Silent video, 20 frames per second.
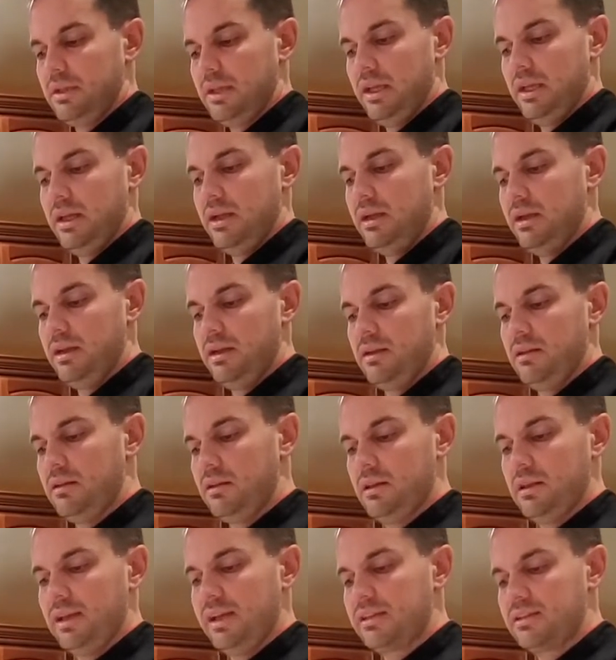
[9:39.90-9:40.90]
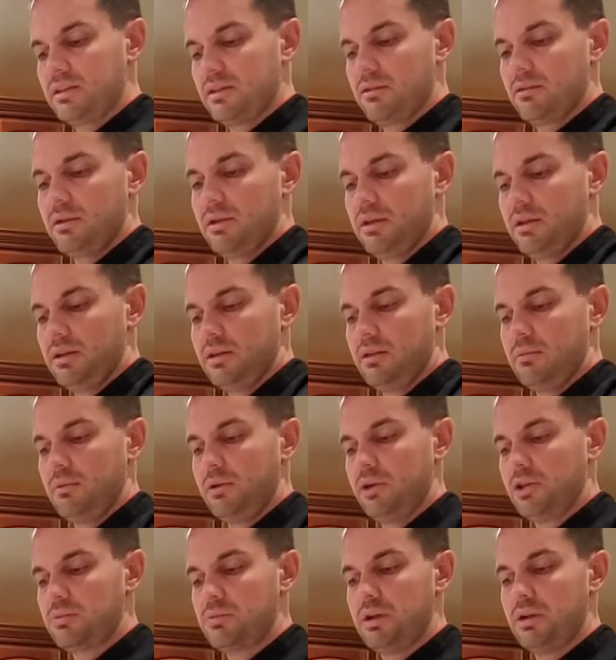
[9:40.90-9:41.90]
And the last ingredient, the
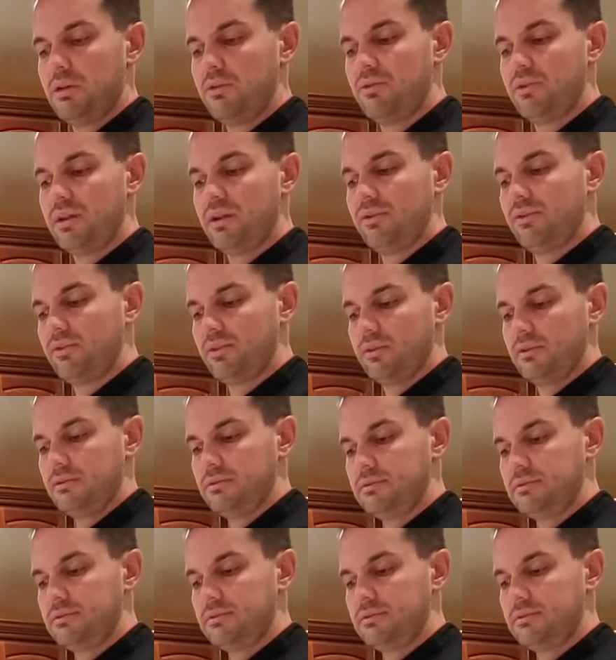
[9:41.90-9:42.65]
marshmallow fluff.